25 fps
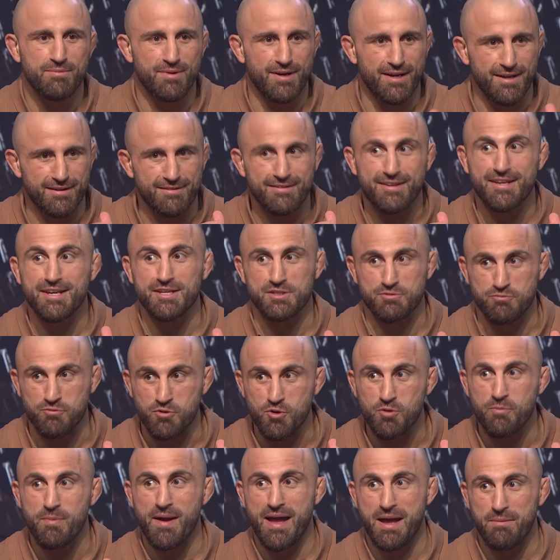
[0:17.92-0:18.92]
But there's
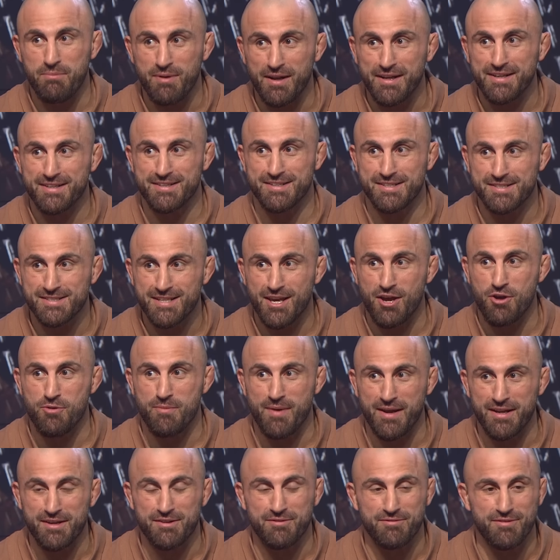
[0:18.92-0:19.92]
real bad blood in this
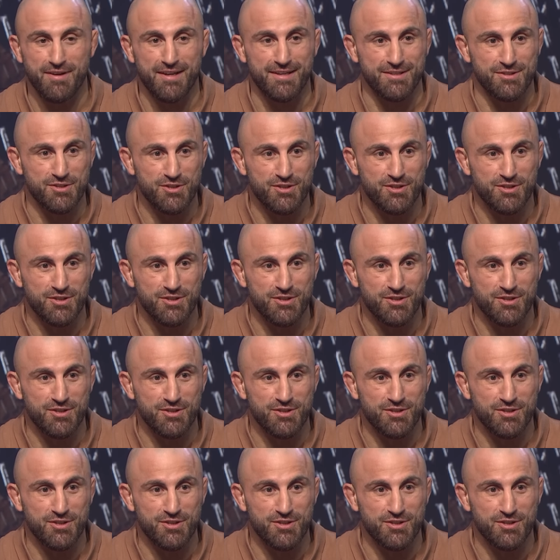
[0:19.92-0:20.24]
co-main event.